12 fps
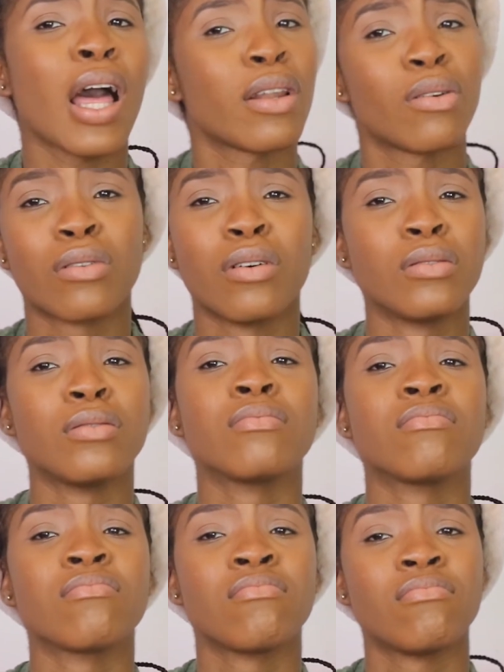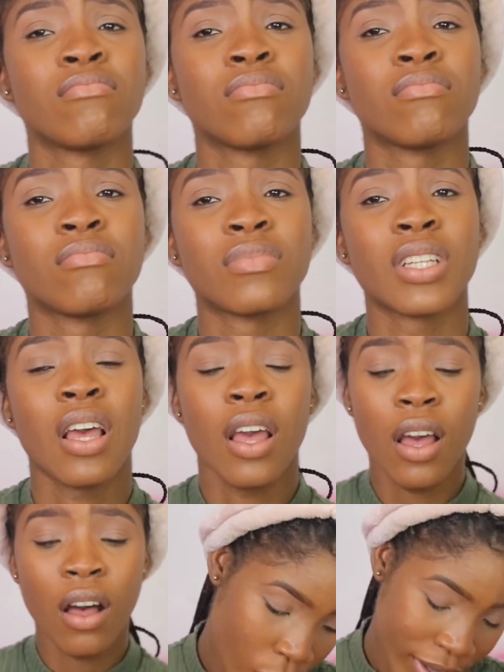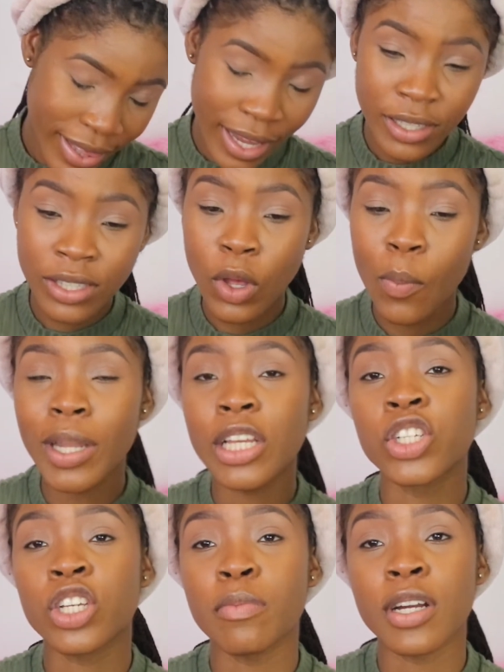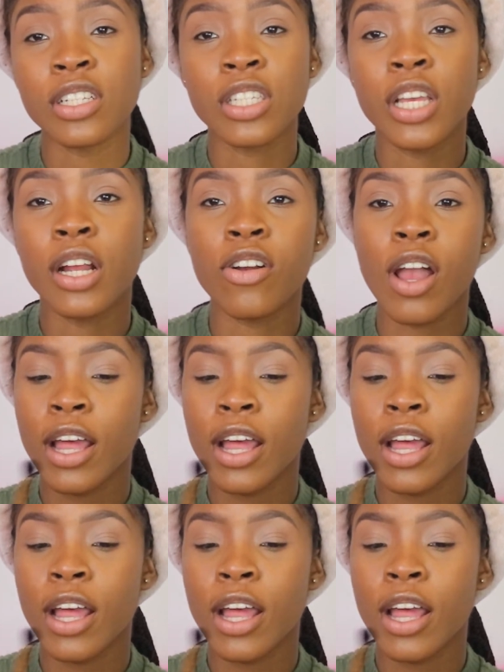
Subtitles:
don't know. There's so many shimmers here,